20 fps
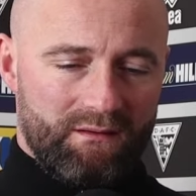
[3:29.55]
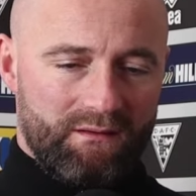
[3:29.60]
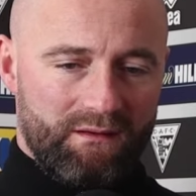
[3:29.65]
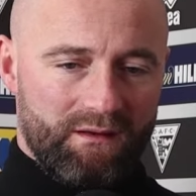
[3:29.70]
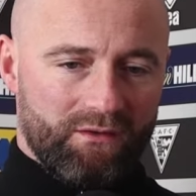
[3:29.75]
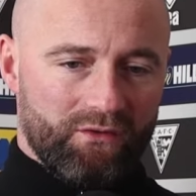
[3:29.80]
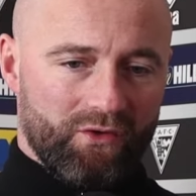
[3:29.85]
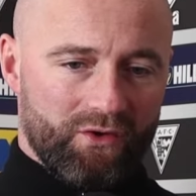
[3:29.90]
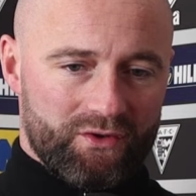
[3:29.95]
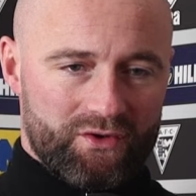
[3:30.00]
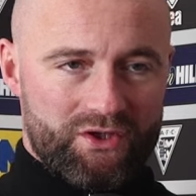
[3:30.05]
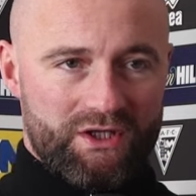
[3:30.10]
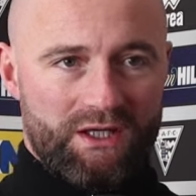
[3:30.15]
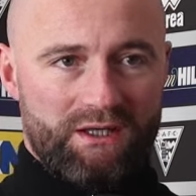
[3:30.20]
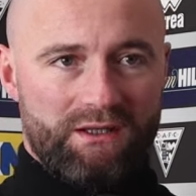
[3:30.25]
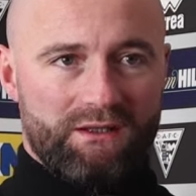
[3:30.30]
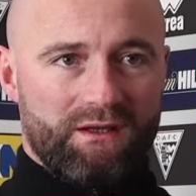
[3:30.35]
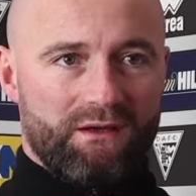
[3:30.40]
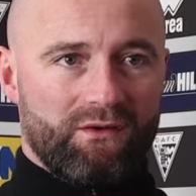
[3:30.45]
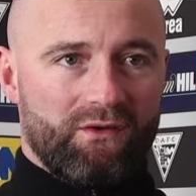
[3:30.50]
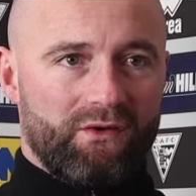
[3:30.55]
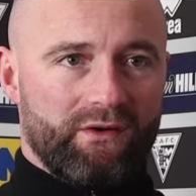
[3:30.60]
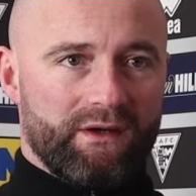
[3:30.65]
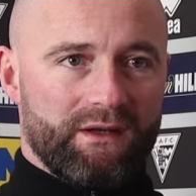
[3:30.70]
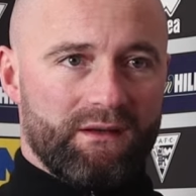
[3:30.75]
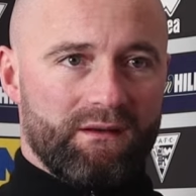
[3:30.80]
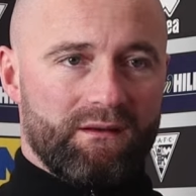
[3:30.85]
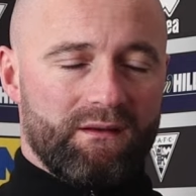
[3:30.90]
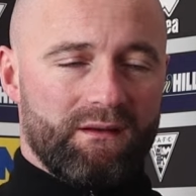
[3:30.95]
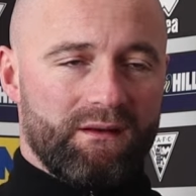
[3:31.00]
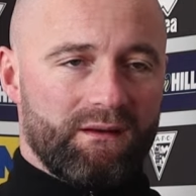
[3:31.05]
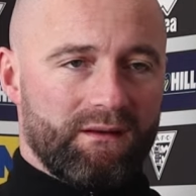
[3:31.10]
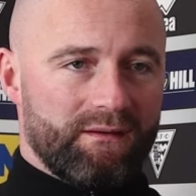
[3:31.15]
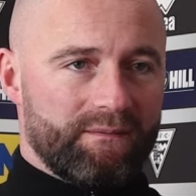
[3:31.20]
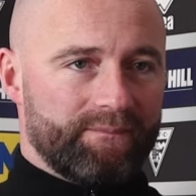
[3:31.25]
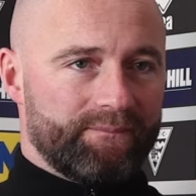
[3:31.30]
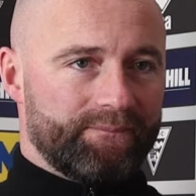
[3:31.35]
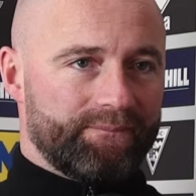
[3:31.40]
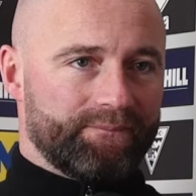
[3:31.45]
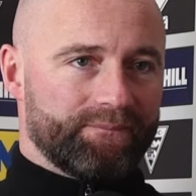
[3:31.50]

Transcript: you're not training, you're not getting the